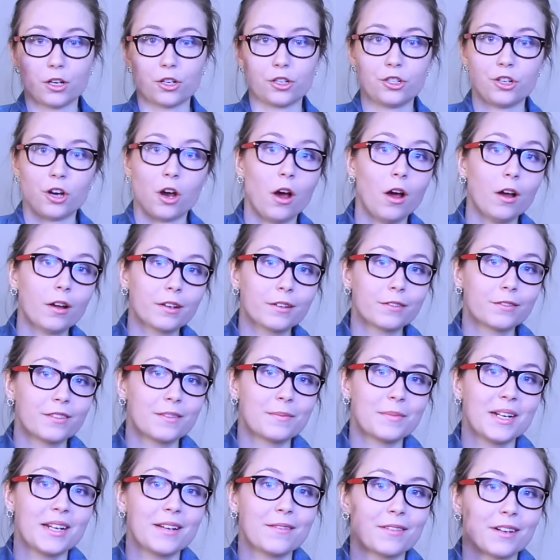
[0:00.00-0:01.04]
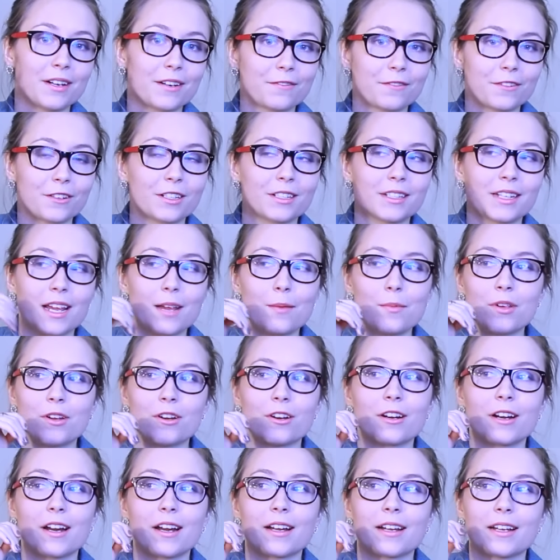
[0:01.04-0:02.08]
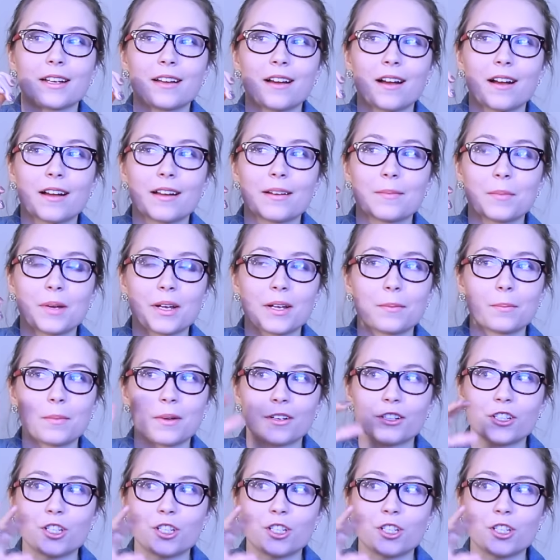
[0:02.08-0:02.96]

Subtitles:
shock for me when I first came here, and I got my